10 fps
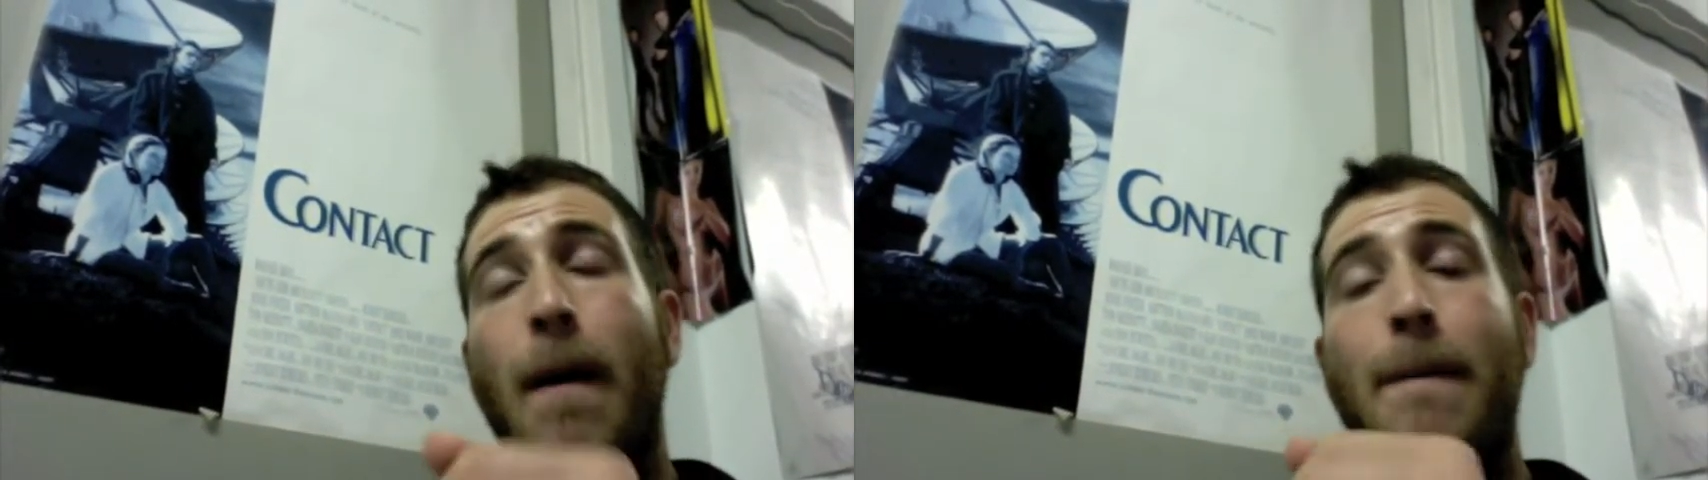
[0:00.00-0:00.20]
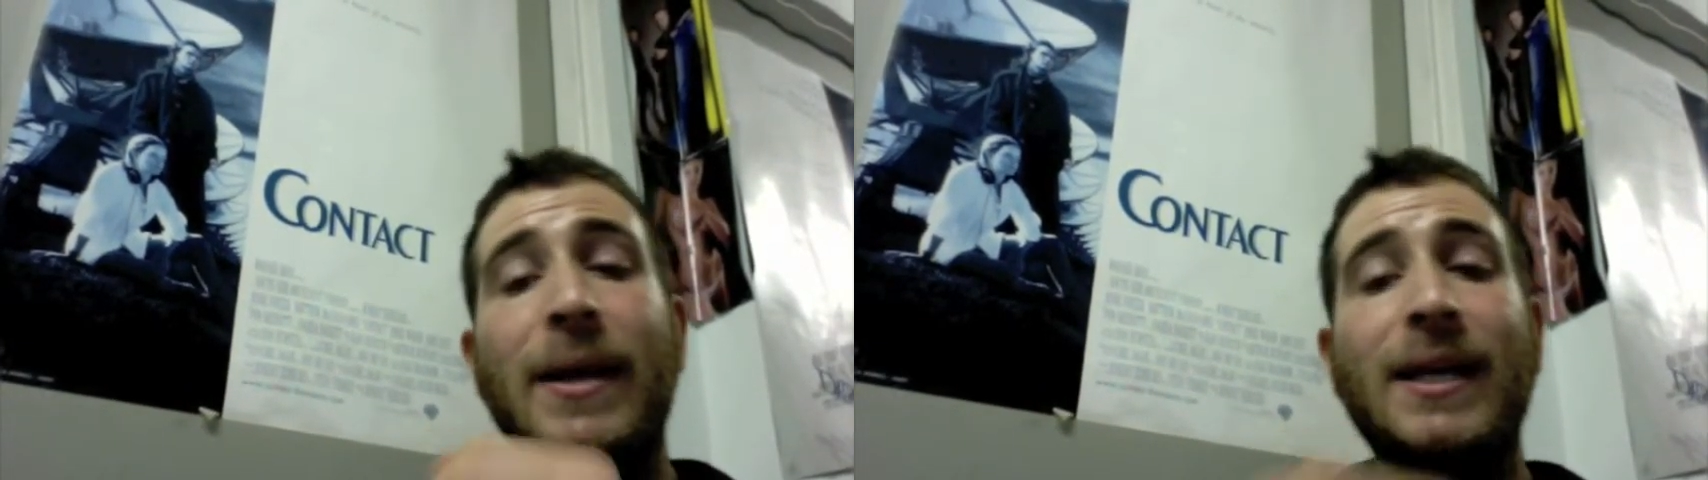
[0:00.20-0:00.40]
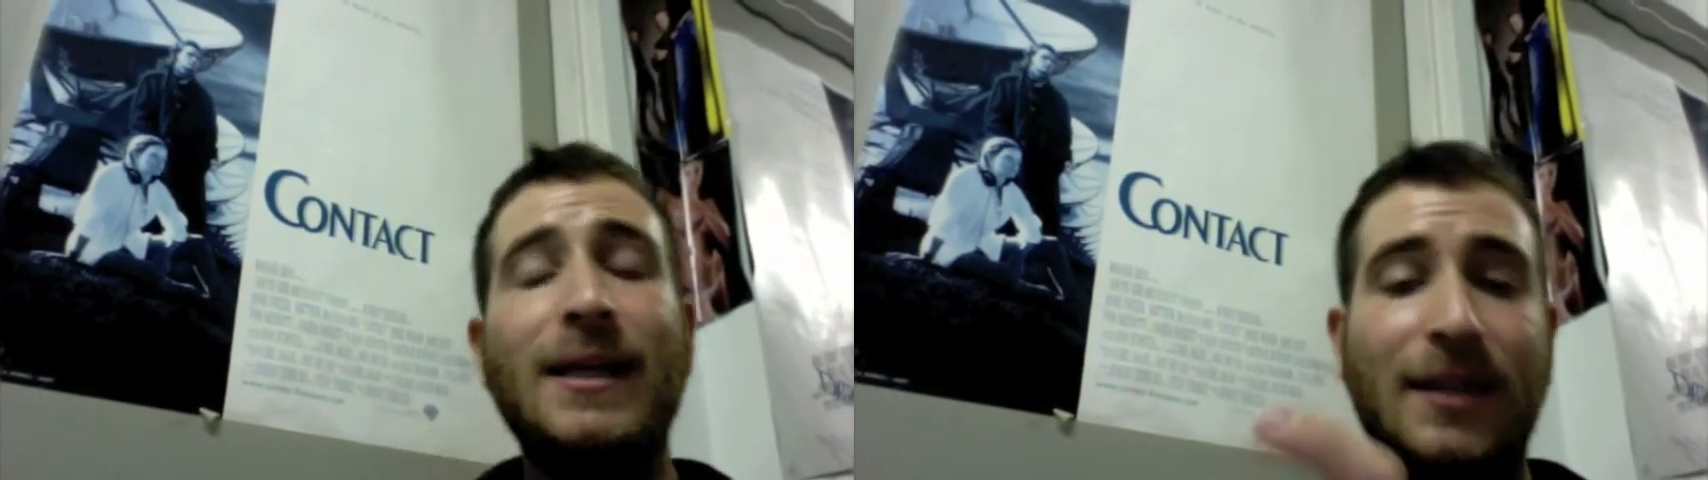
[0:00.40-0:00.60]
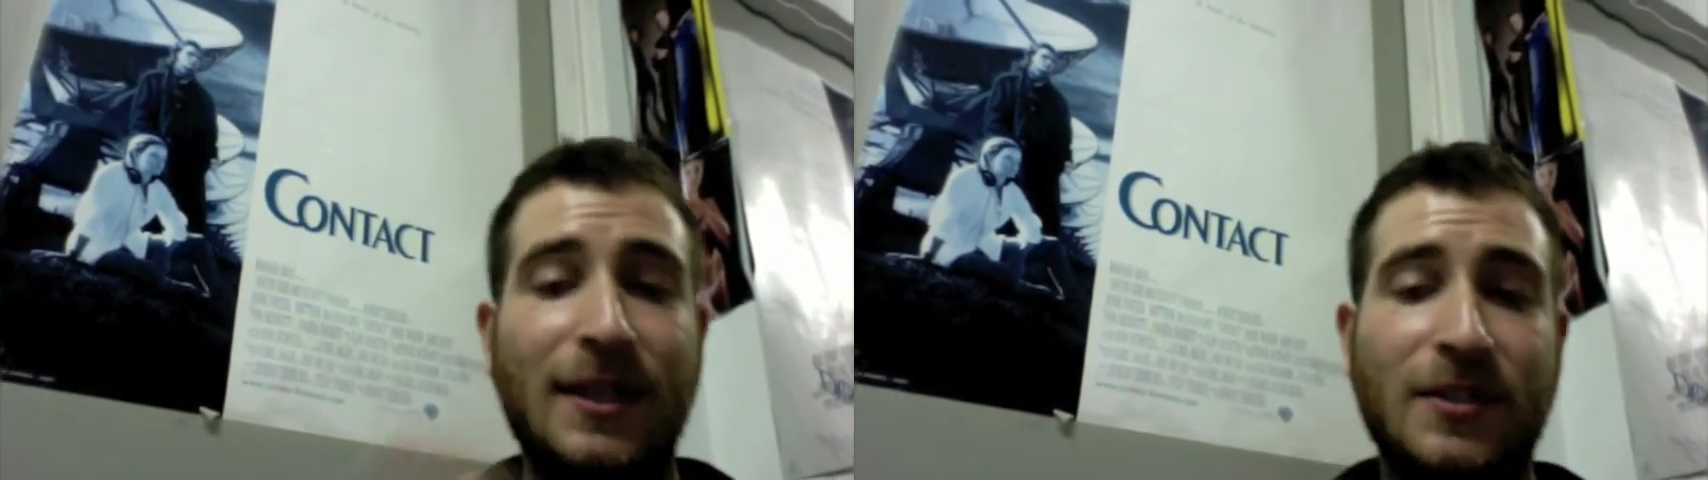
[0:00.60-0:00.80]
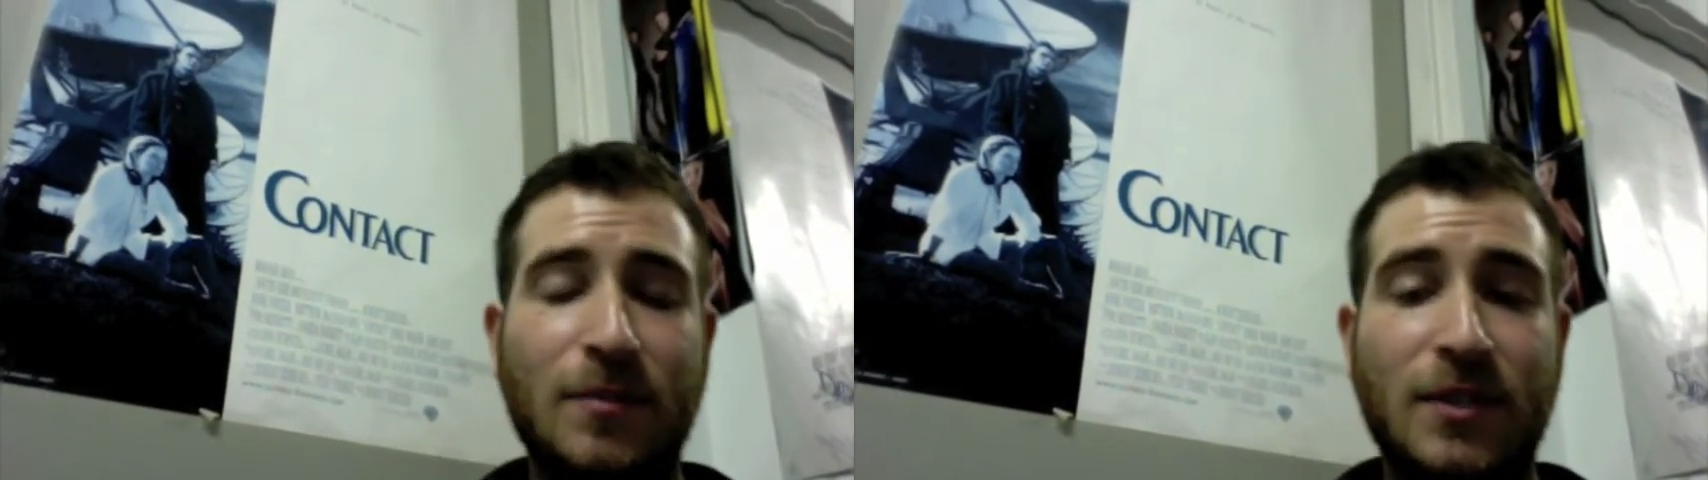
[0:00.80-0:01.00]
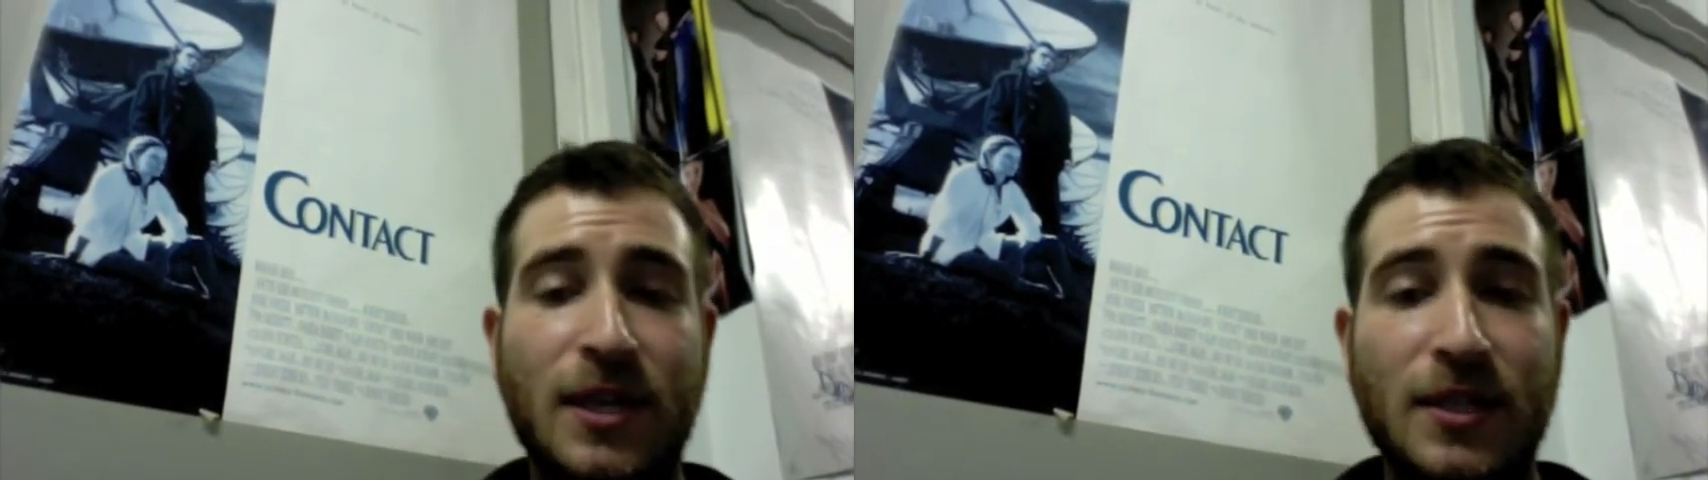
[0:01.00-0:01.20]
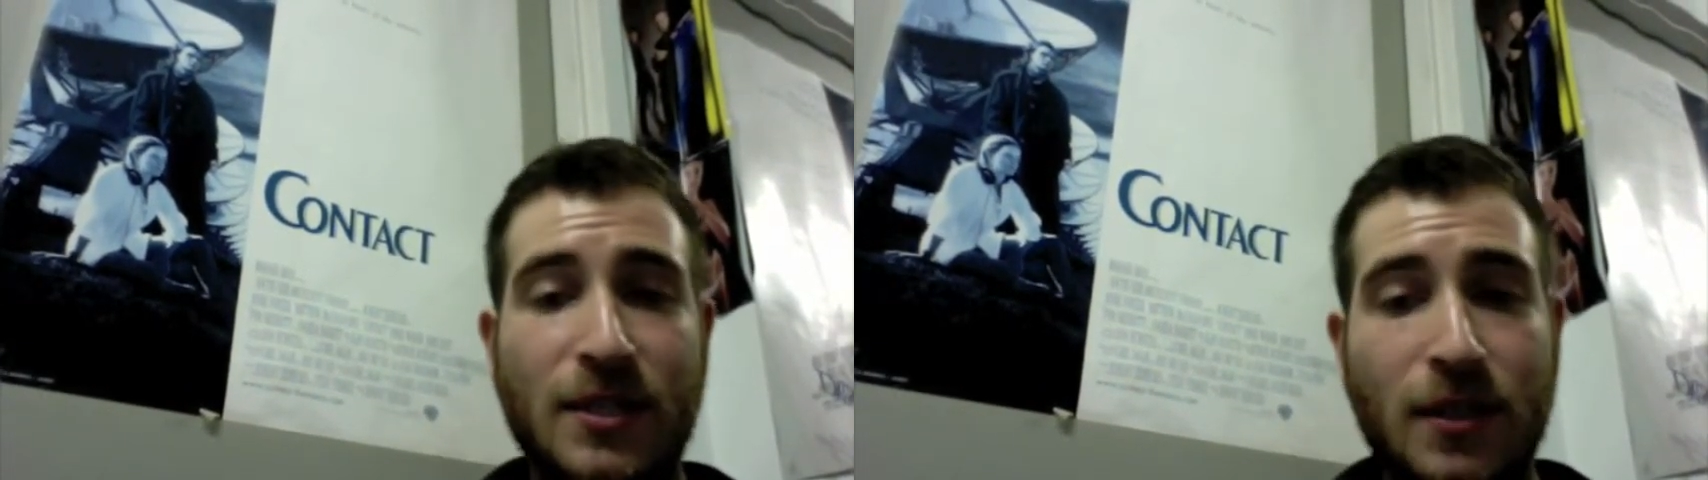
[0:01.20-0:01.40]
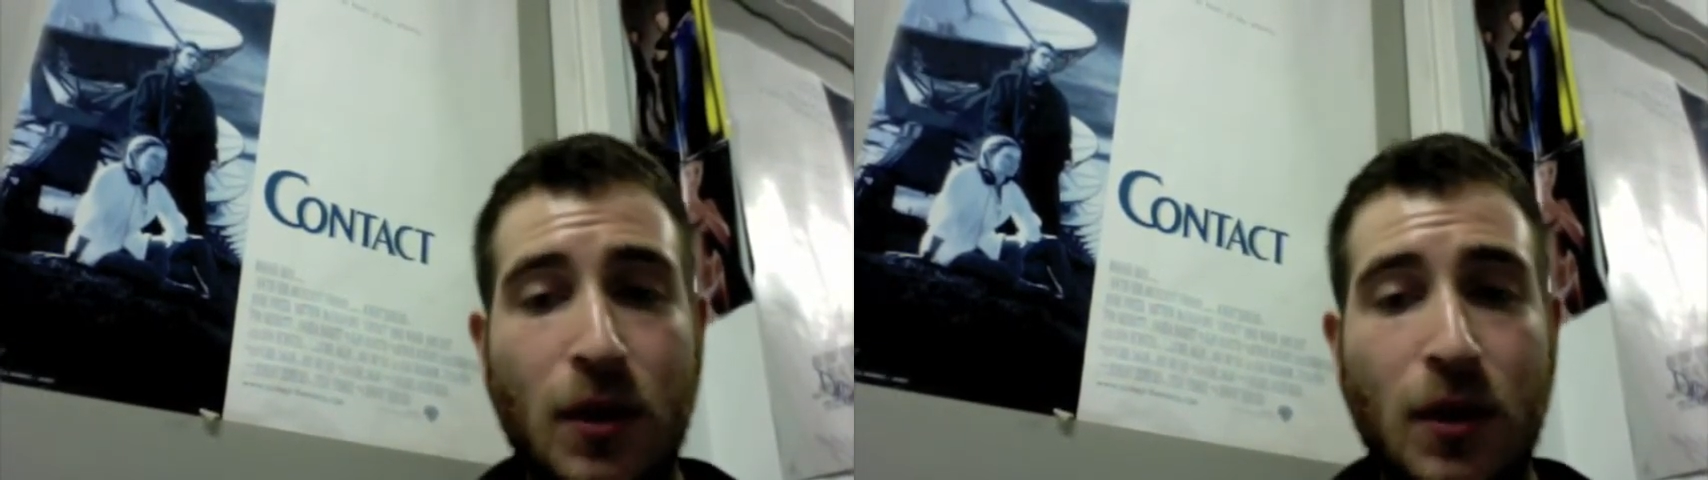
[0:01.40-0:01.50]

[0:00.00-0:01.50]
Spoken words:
Panentheism says,